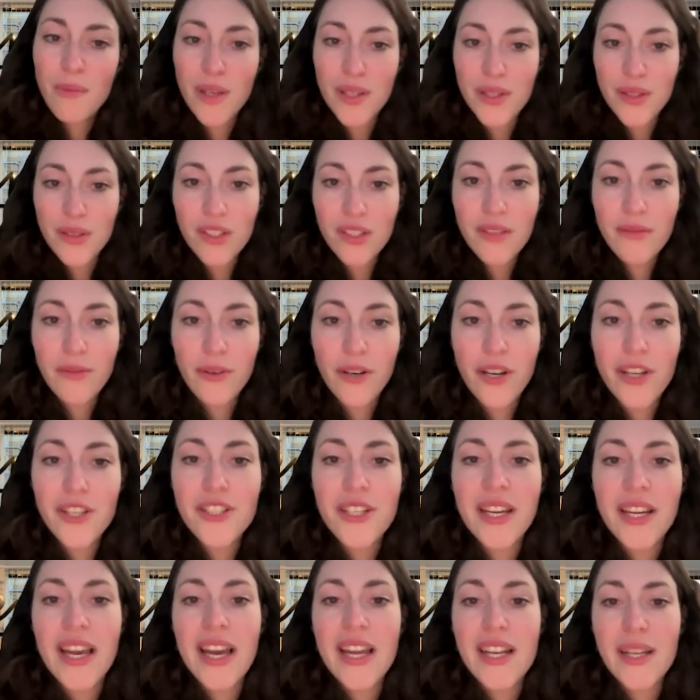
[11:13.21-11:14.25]
Personio
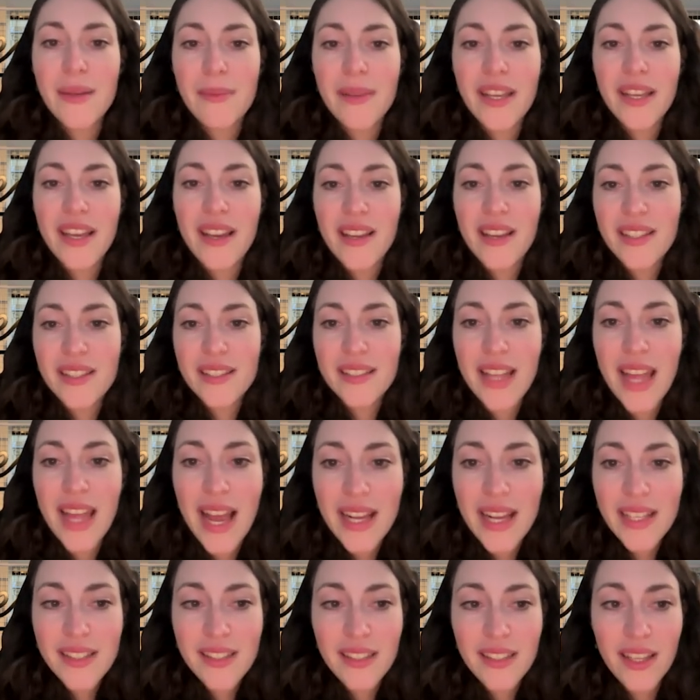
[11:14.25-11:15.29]
Voyage Academy is an
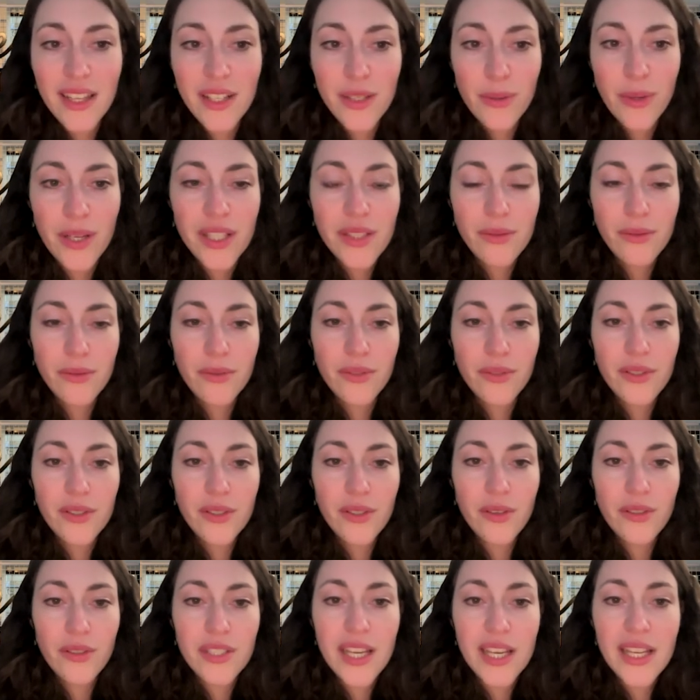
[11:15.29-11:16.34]
excellent resource
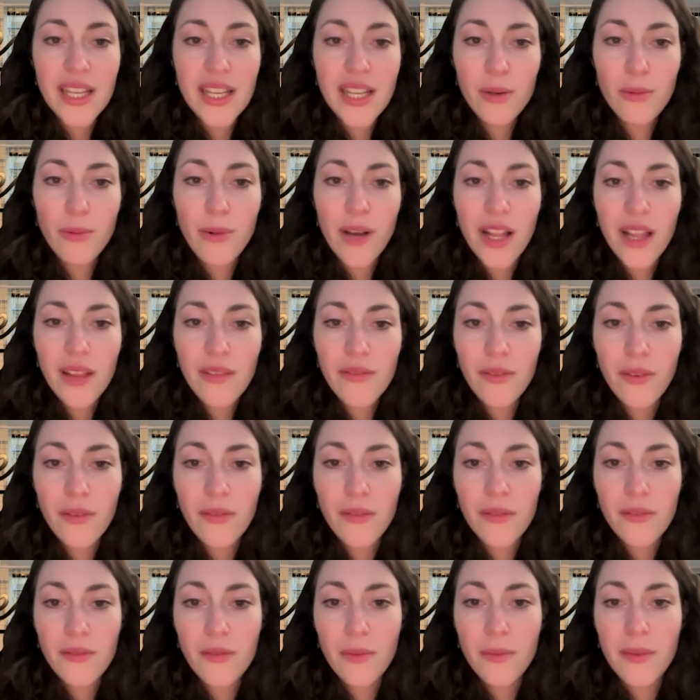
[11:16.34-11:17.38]
containing a wealth
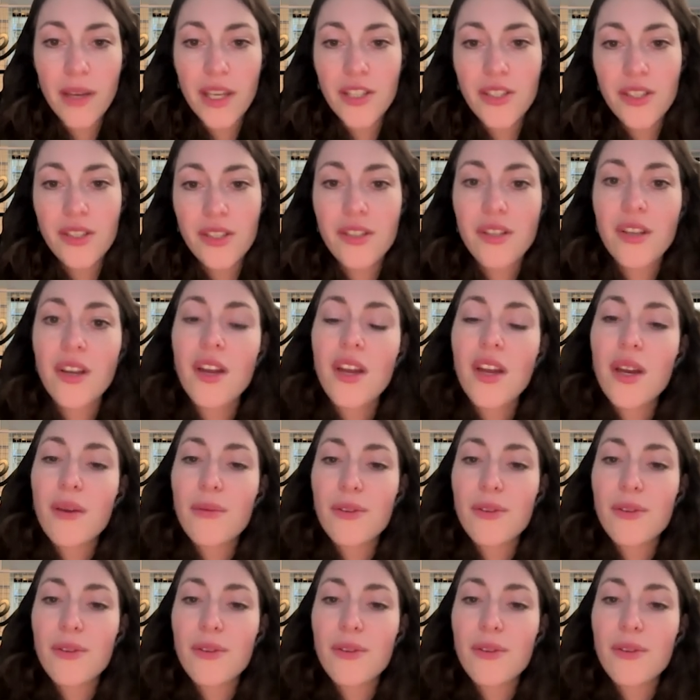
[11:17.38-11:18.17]
of information